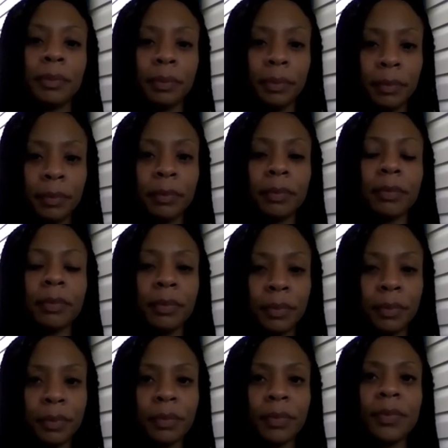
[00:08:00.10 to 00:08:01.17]

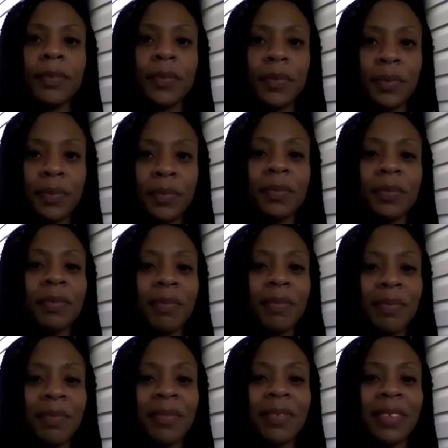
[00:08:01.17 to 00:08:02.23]

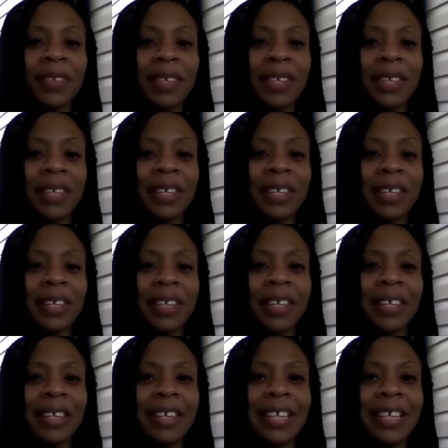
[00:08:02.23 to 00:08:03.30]

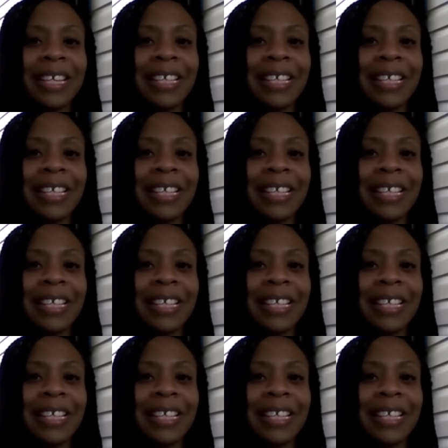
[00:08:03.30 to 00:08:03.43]
[no speech]